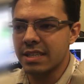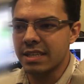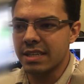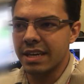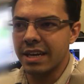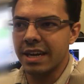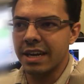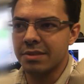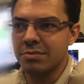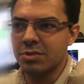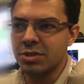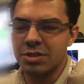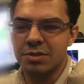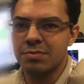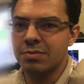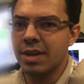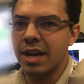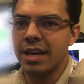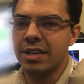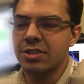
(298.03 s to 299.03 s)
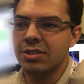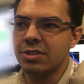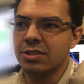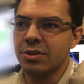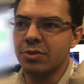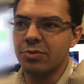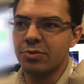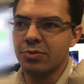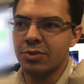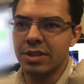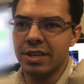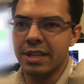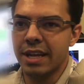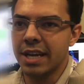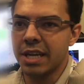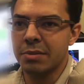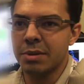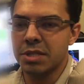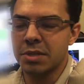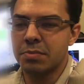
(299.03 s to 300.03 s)
yeah, just I just don't really
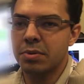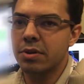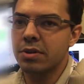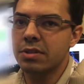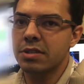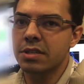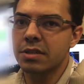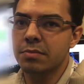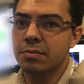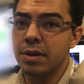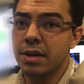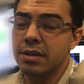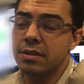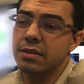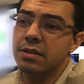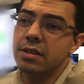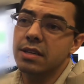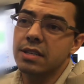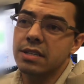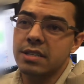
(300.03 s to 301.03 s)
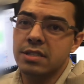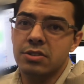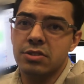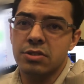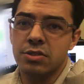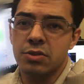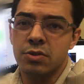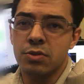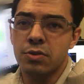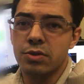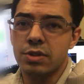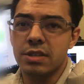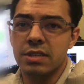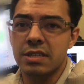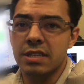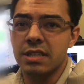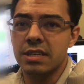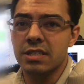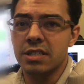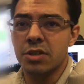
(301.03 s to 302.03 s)
like him as a person, but it's just cool to
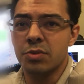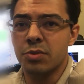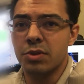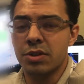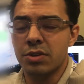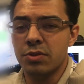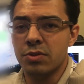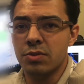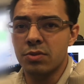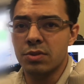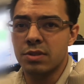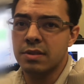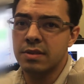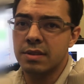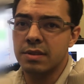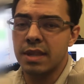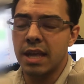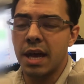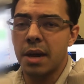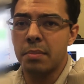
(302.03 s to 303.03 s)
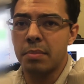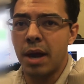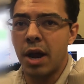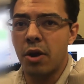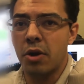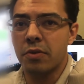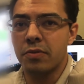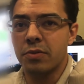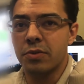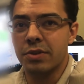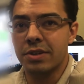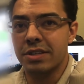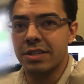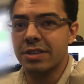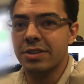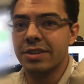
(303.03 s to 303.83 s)
see someone who's that powerful in the